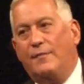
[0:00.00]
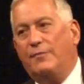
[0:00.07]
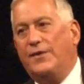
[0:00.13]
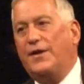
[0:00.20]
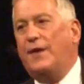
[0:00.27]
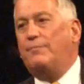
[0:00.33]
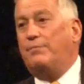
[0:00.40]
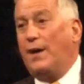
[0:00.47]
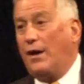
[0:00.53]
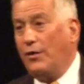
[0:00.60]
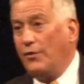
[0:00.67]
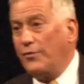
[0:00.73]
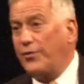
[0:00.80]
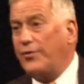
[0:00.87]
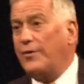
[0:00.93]
But they're
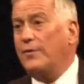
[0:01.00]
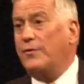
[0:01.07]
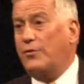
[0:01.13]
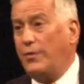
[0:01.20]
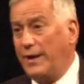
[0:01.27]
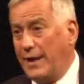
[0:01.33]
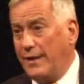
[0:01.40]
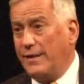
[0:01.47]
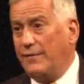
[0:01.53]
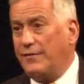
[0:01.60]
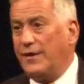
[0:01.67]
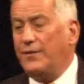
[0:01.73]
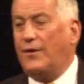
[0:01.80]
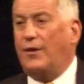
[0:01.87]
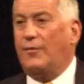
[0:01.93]
both creative
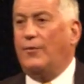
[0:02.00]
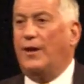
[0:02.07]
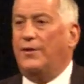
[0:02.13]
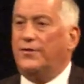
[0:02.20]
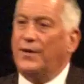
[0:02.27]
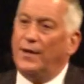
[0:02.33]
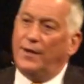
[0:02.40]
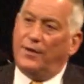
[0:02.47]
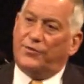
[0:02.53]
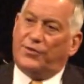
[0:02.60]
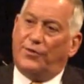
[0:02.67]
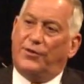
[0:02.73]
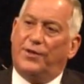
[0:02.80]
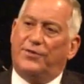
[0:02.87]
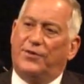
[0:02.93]
in their own ways.
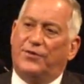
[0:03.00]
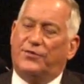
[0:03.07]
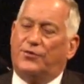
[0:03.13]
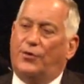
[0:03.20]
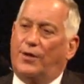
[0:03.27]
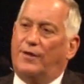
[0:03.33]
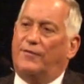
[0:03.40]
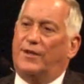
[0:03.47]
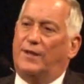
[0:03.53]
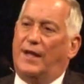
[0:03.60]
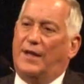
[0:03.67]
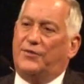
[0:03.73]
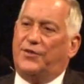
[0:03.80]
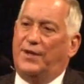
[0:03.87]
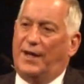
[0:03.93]
So this is sort of a
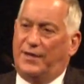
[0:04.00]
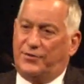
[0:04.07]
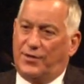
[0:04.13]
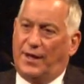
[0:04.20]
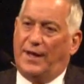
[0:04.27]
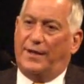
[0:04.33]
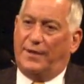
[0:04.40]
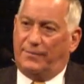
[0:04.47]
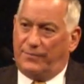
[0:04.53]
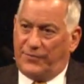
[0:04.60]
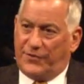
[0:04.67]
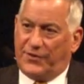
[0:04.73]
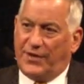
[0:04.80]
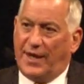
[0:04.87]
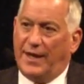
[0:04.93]
lesson I try to
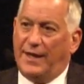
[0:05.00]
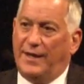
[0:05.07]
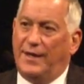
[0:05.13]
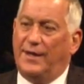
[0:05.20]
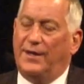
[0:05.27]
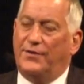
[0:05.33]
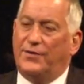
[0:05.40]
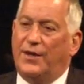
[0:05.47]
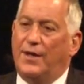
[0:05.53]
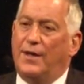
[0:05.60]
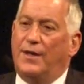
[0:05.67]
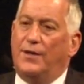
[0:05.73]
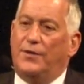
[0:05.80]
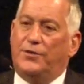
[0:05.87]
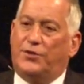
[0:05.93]
say is,
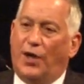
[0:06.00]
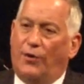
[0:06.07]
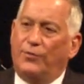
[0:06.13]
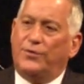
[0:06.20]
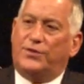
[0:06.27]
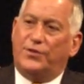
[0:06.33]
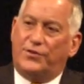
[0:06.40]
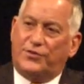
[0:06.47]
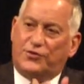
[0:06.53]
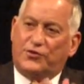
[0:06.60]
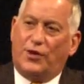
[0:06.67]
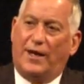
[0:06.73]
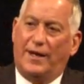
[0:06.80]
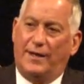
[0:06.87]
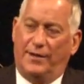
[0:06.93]
don't just
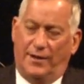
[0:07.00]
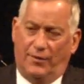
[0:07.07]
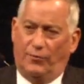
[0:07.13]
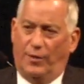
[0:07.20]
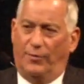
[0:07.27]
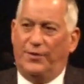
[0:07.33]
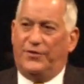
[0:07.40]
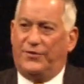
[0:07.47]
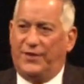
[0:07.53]
try, you know, what would